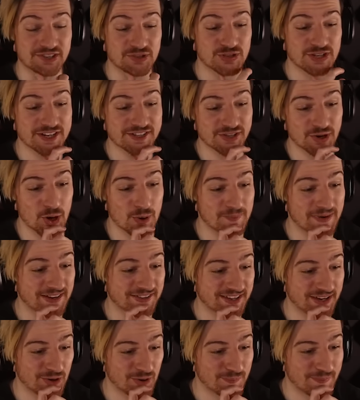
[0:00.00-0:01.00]
so she is home.
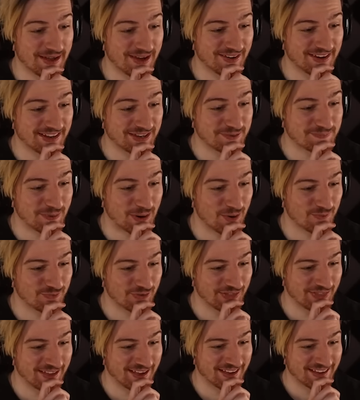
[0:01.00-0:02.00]
Let's hear about it. You both
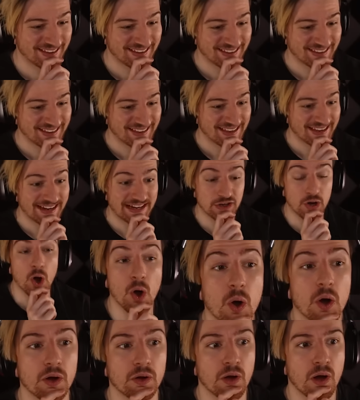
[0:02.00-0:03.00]
in there? He...
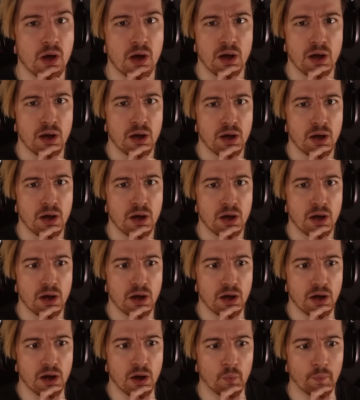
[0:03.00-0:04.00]
Oh.
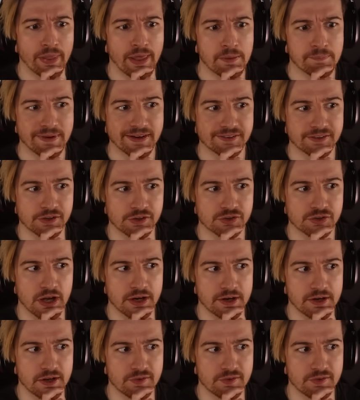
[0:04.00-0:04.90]
Oh, well, that makes things kind